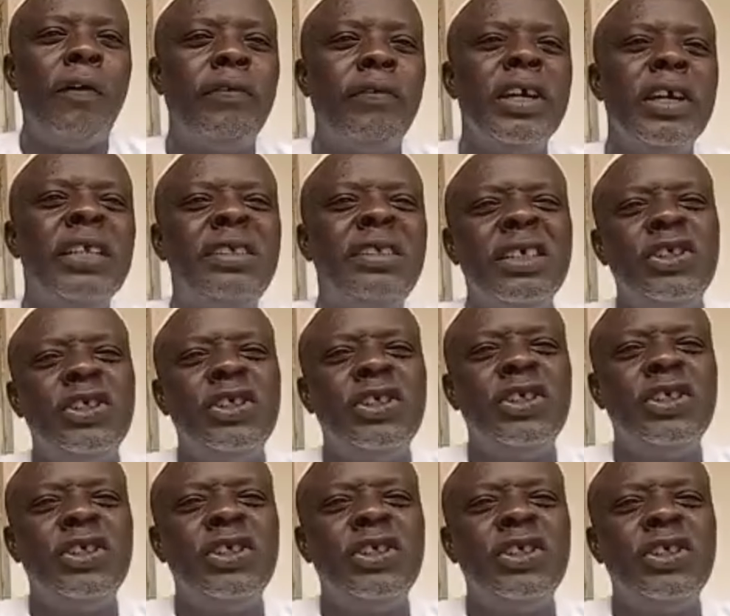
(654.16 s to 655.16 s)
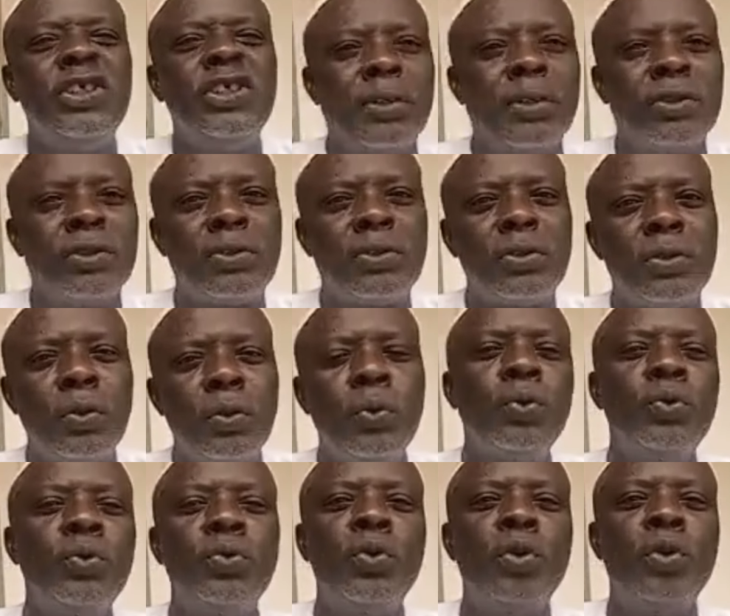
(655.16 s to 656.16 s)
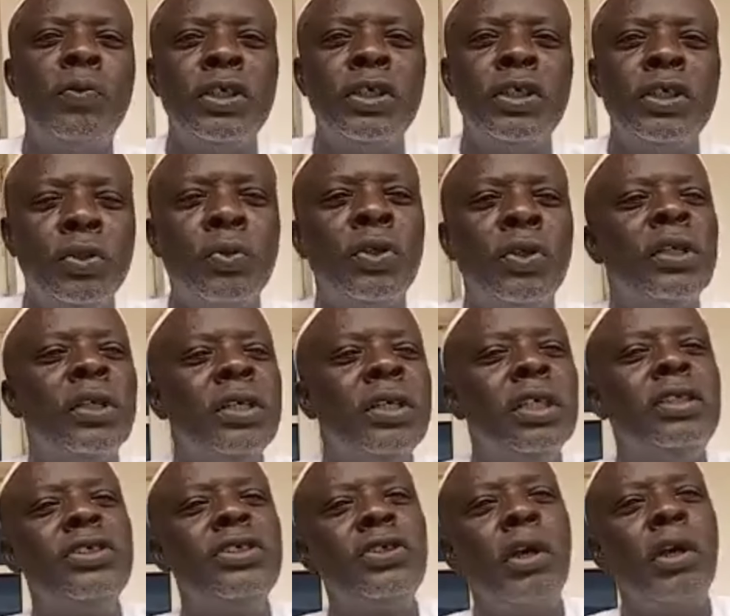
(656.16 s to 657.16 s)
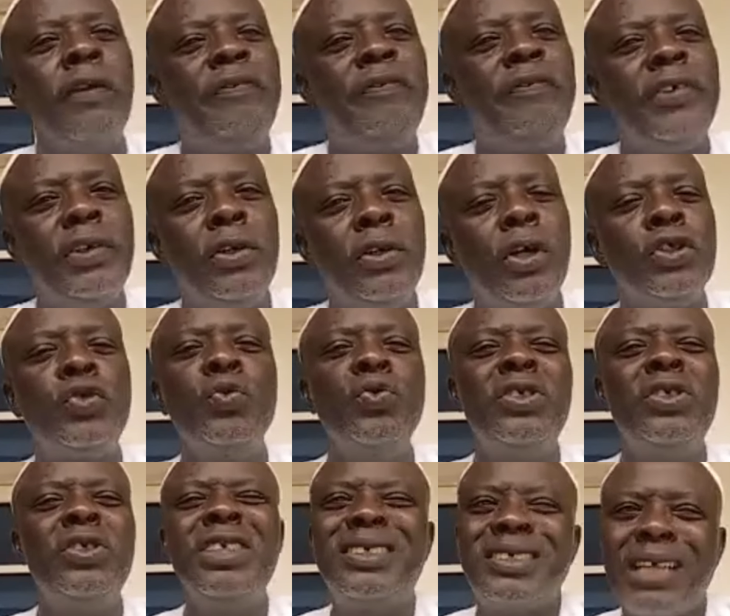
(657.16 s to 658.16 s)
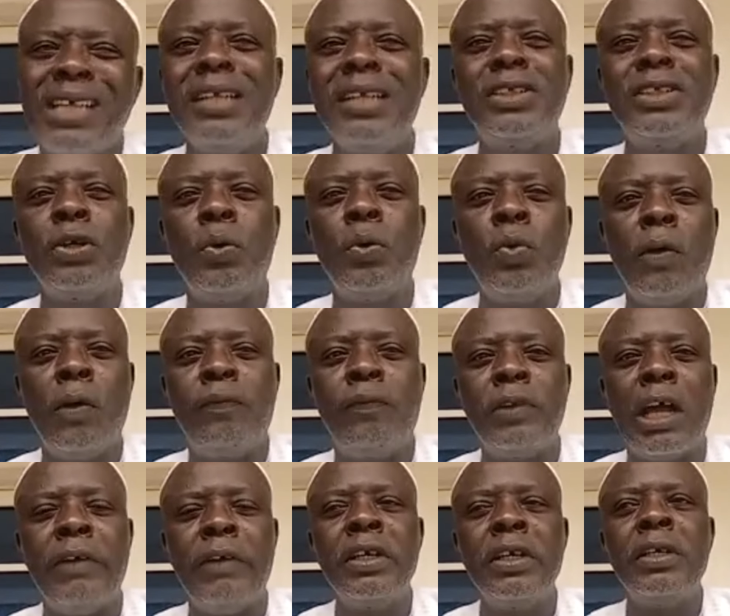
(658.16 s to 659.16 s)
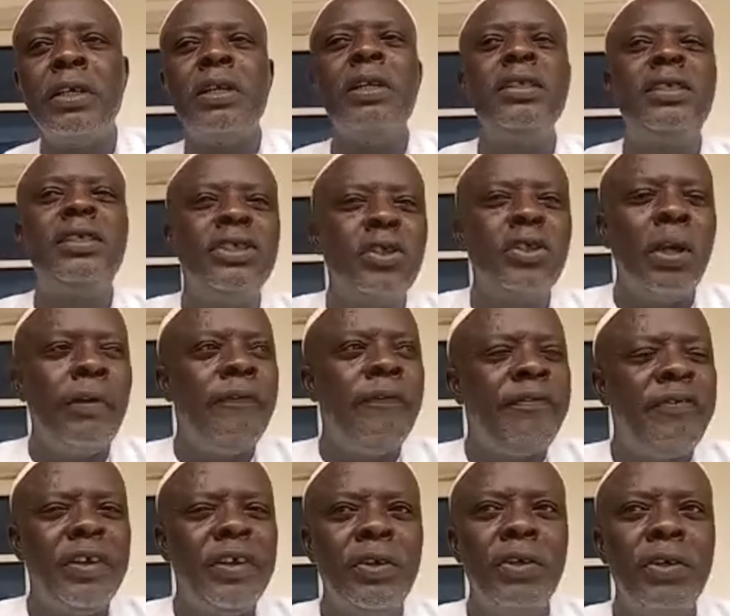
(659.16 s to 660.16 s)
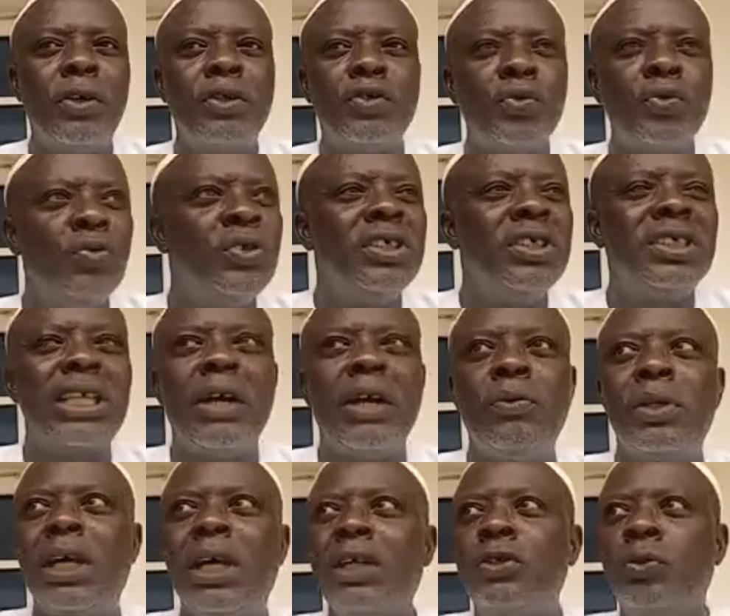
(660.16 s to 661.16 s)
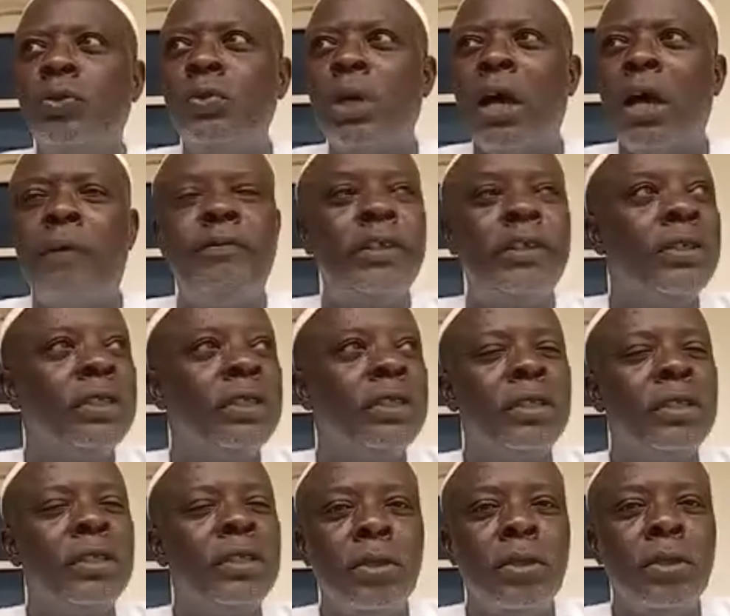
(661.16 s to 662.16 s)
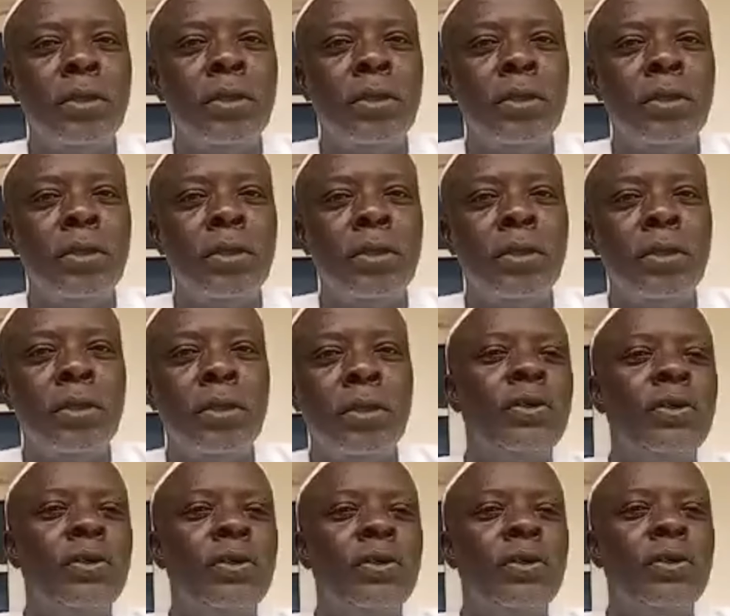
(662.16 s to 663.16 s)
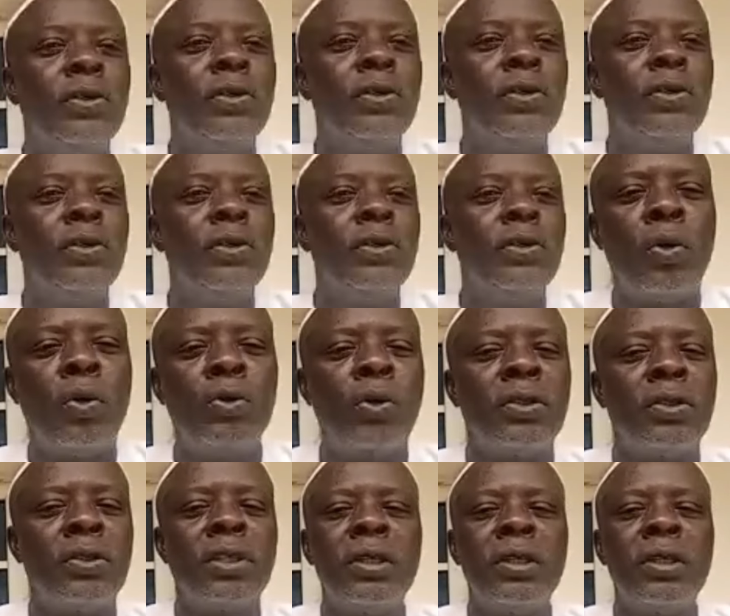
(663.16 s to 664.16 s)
involved, it is your inferiors who rule over you. It is your inferiors who decide your way of life. It is your inferiors who decide whether you have drainage on your street, whether you have roads or